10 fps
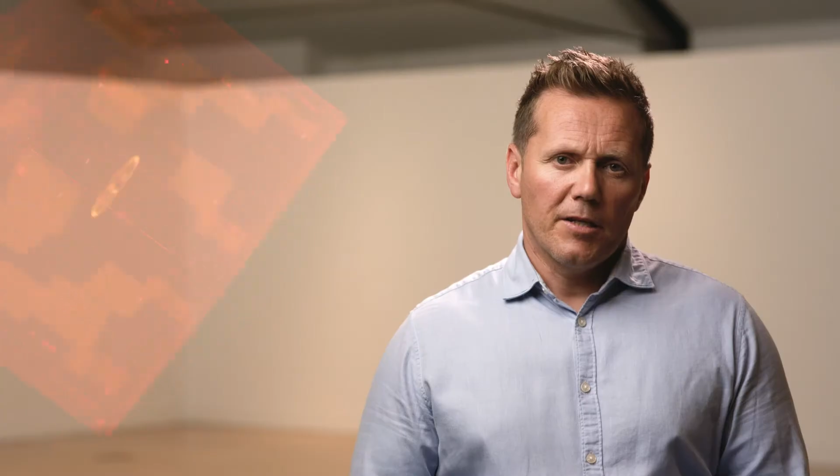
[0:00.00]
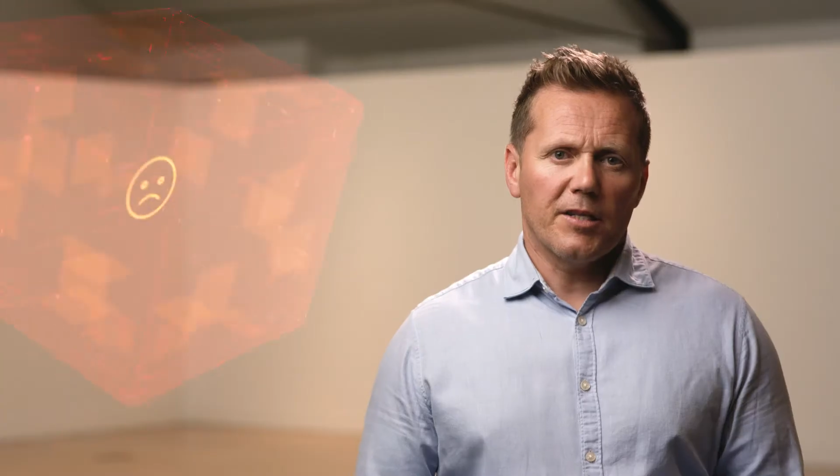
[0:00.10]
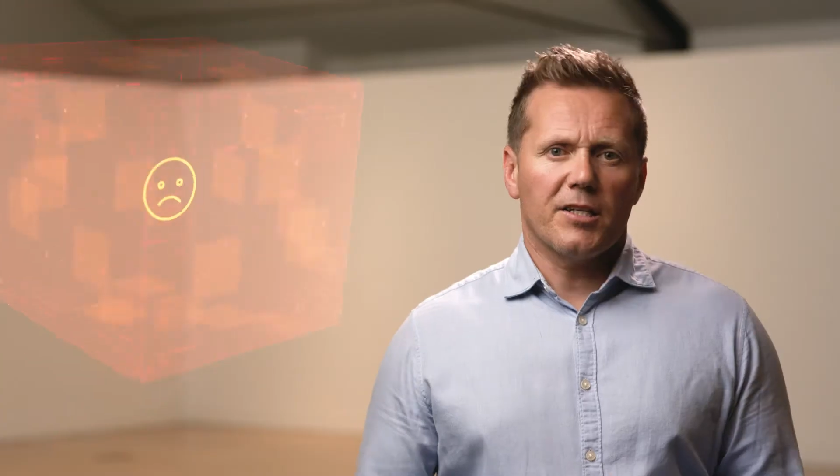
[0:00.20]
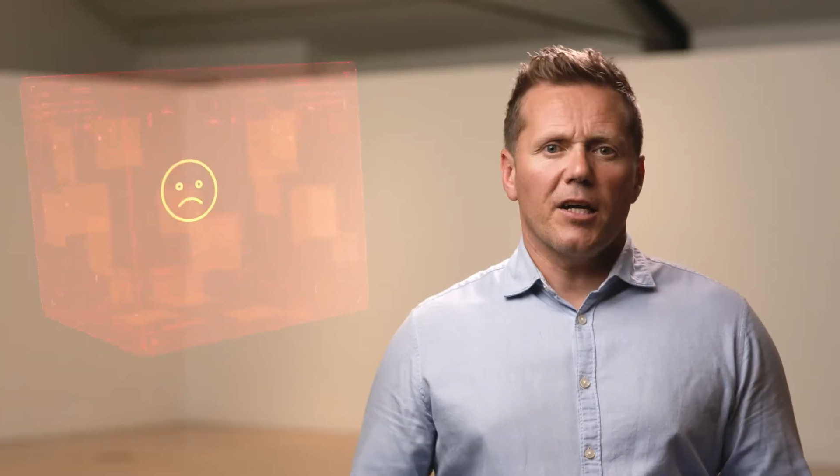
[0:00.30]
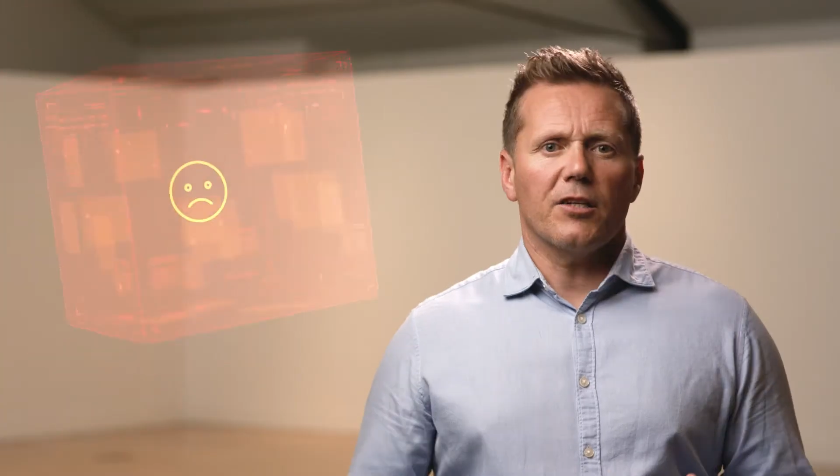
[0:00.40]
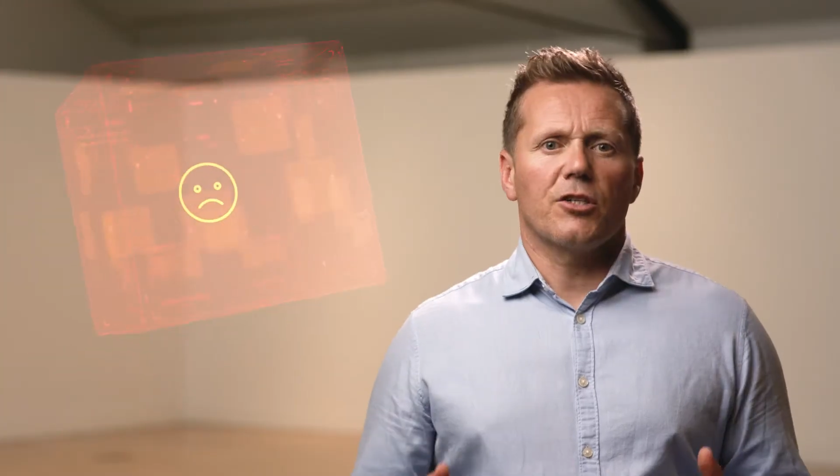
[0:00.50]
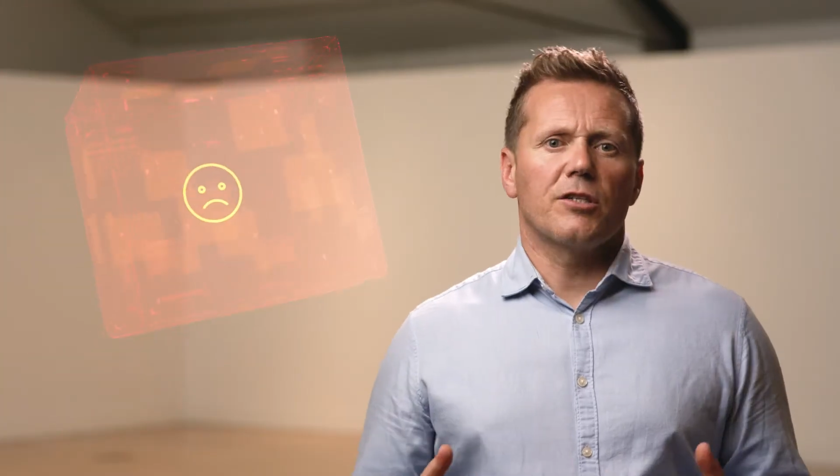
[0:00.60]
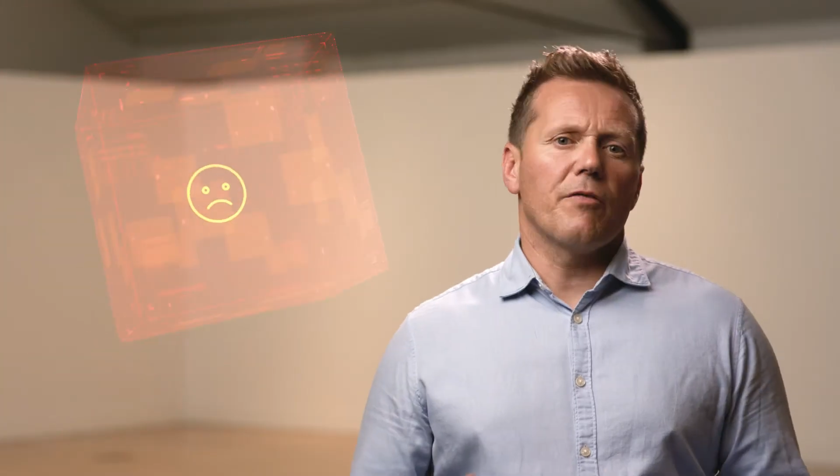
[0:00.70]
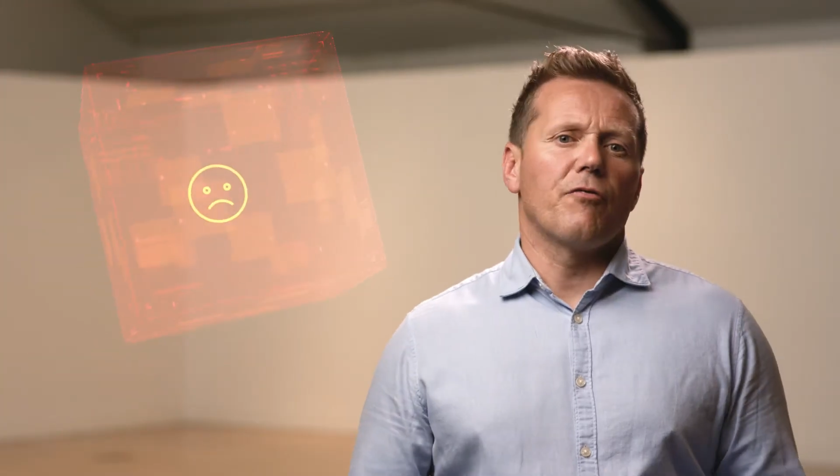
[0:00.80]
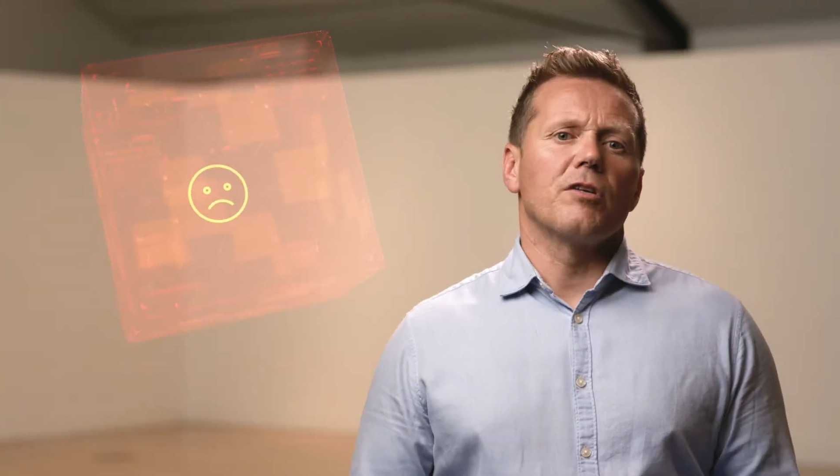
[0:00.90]
Discuss
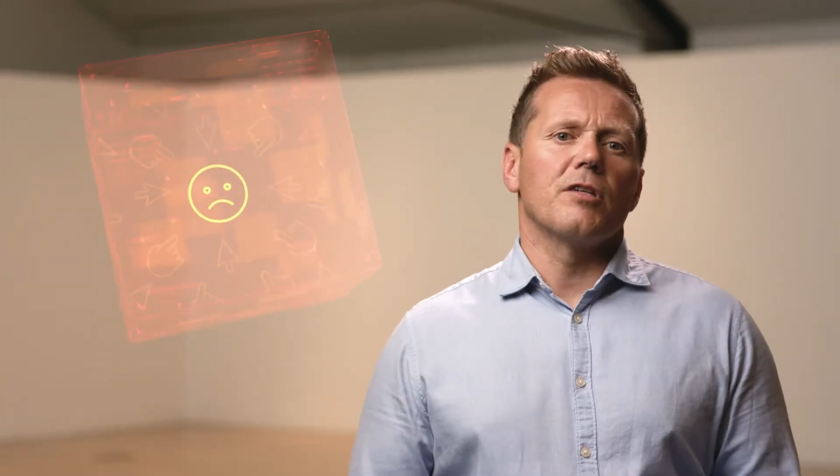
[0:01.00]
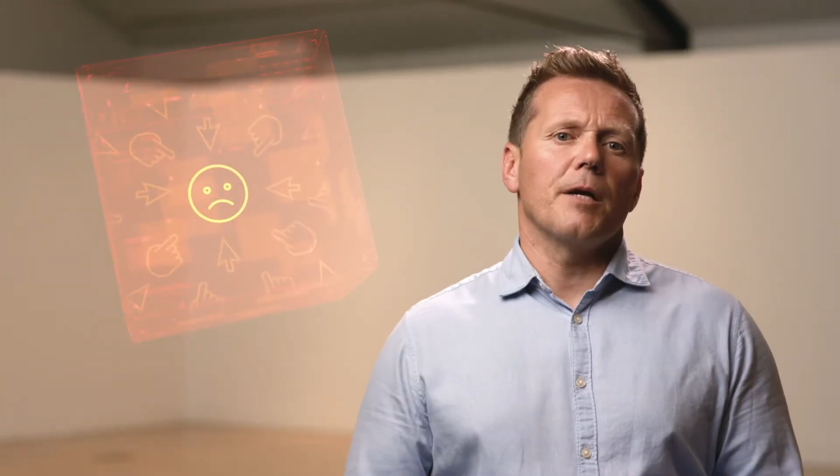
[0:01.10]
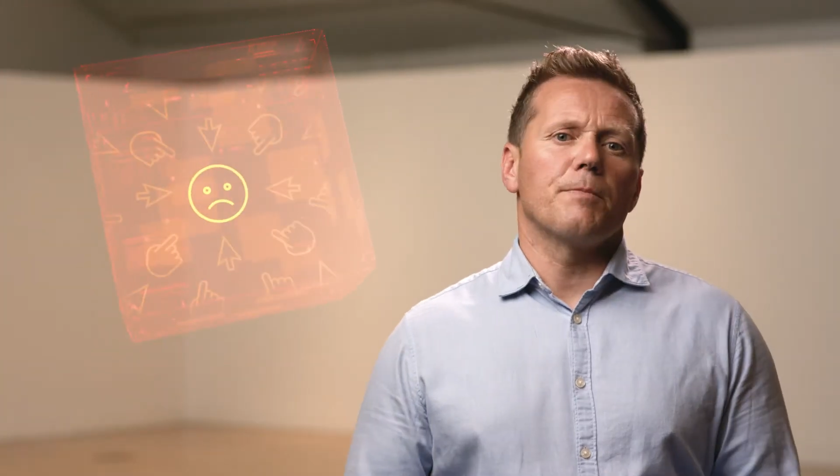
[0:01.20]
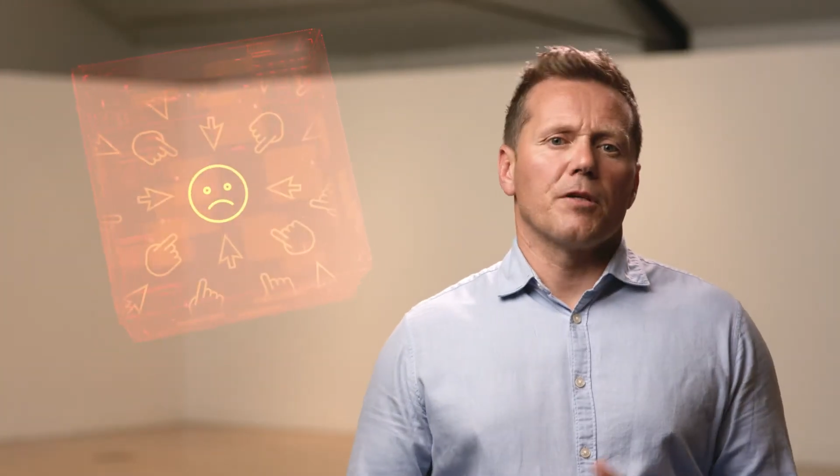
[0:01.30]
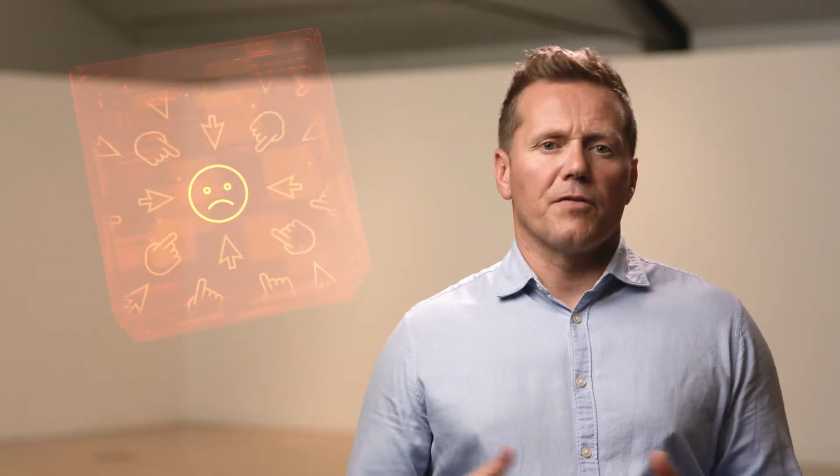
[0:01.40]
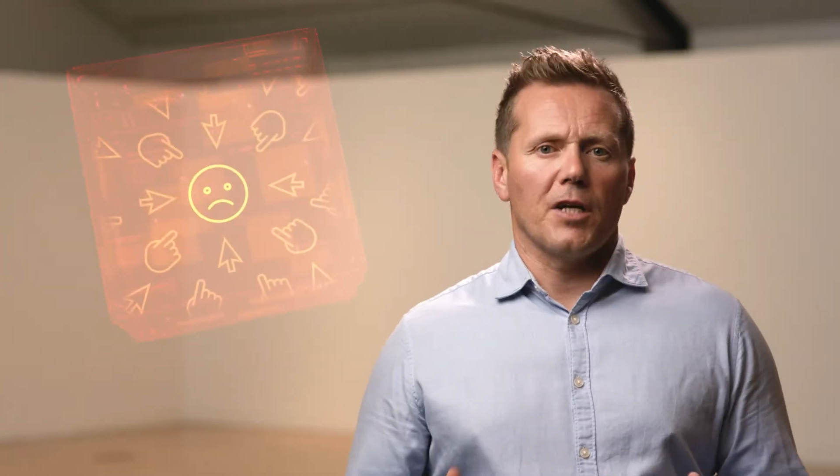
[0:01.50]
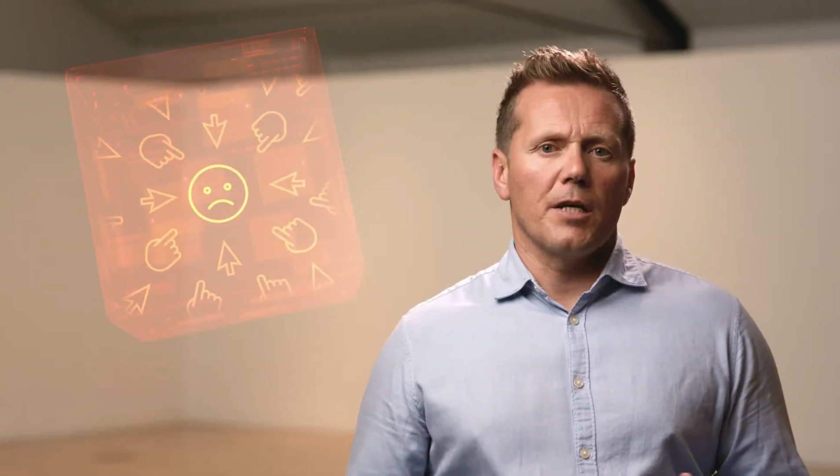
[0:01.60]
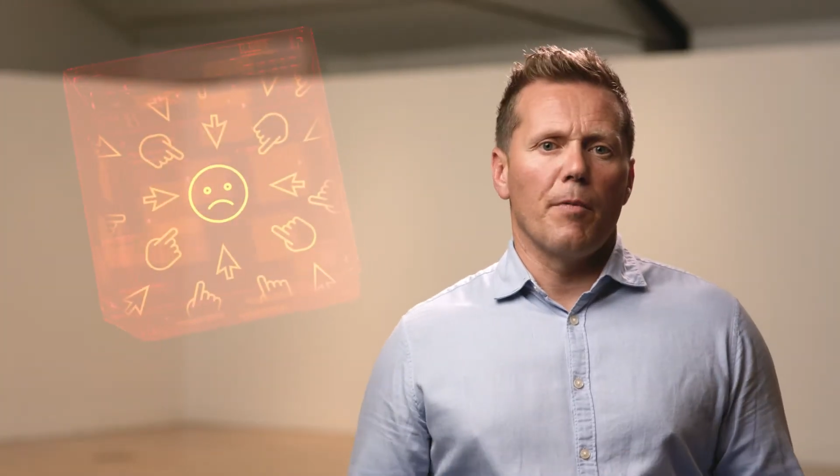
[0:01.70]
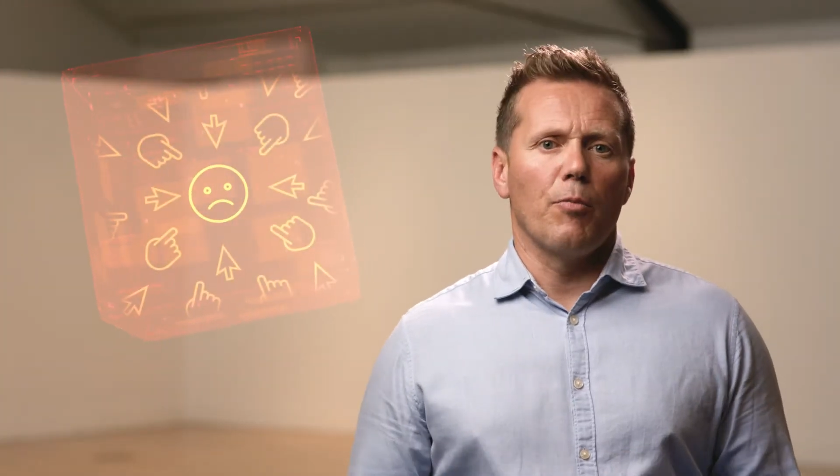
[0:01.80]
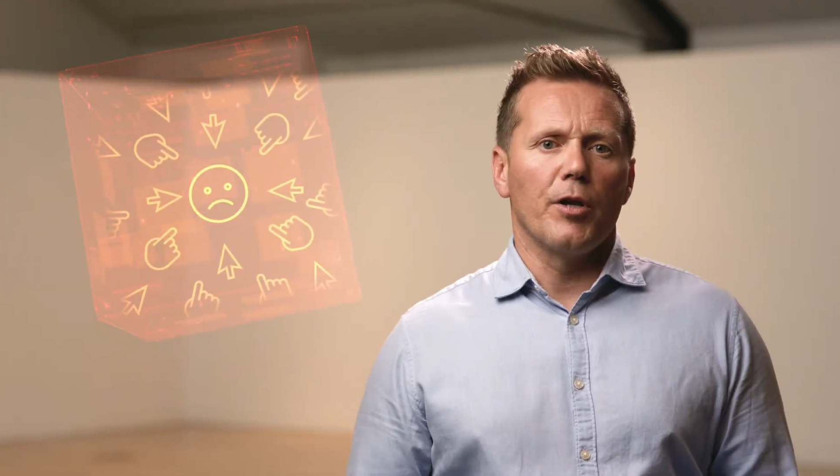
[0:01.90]
different types of
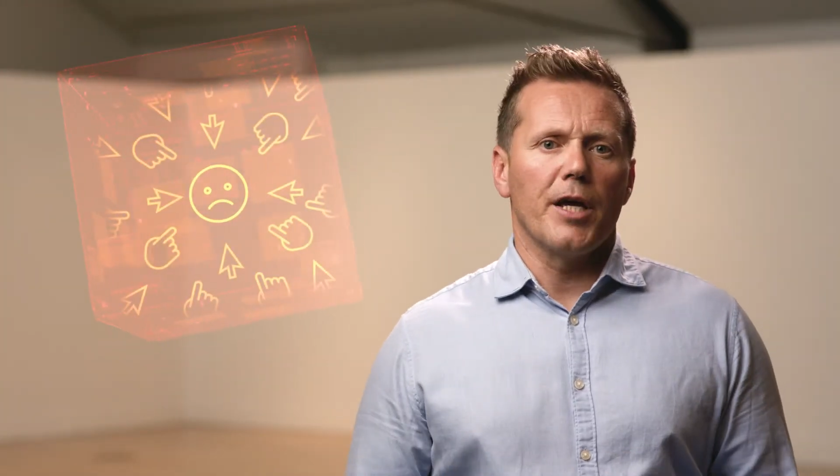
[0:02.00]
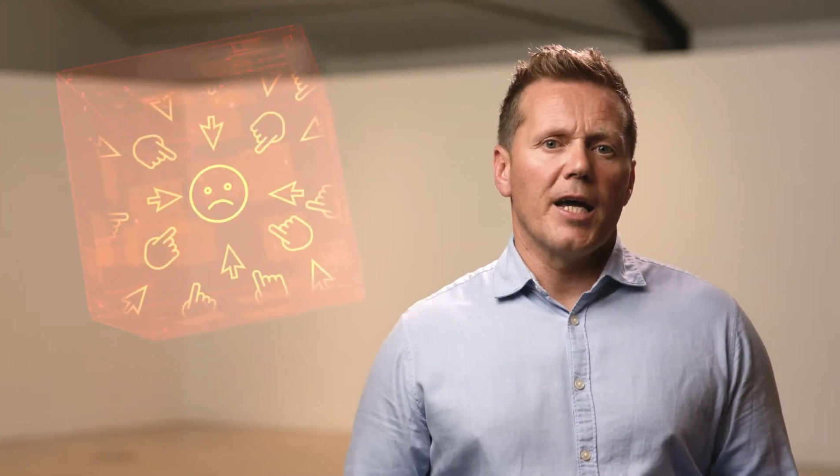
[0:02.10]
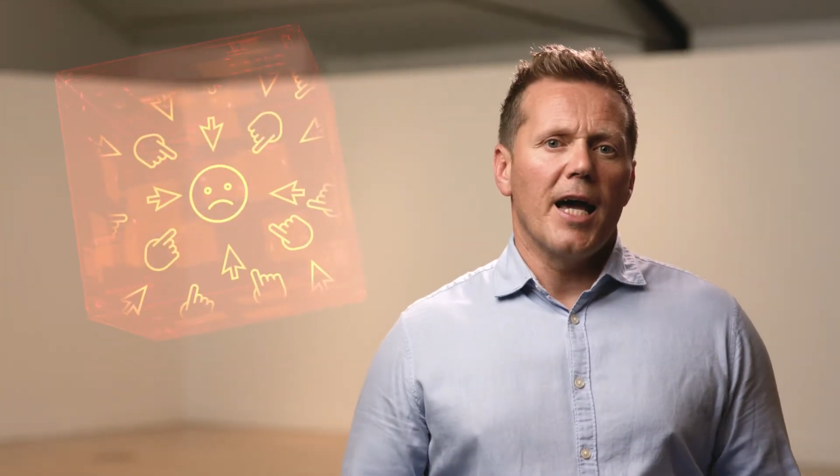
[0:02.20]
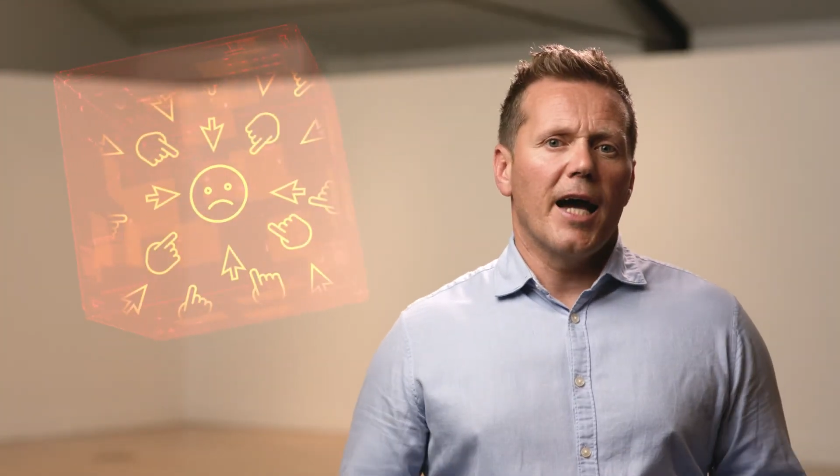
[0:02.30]
cyberbullying